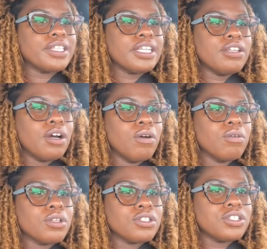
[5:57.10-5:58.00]
you know,
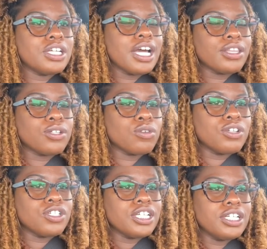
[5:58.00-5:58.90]
she got the
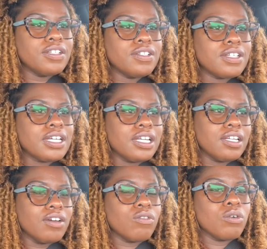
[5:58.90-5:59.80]
short gene.
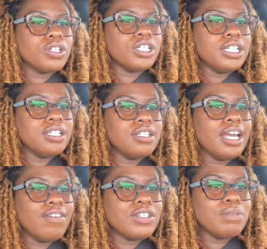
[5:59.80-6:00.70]
And of course she
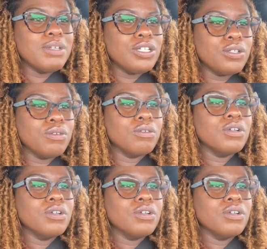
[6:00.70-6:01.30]
gave it to me too.